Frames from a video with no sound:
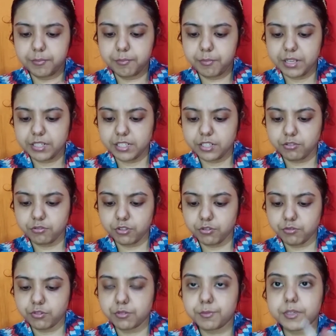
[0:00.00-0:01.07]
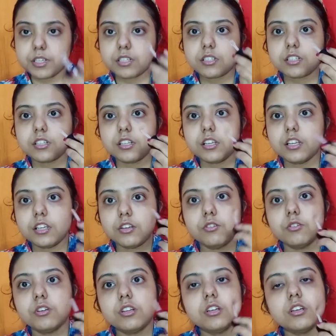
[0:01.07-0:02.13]
messy to use, but really
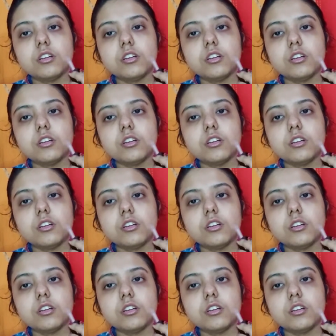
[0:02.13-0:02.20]
good.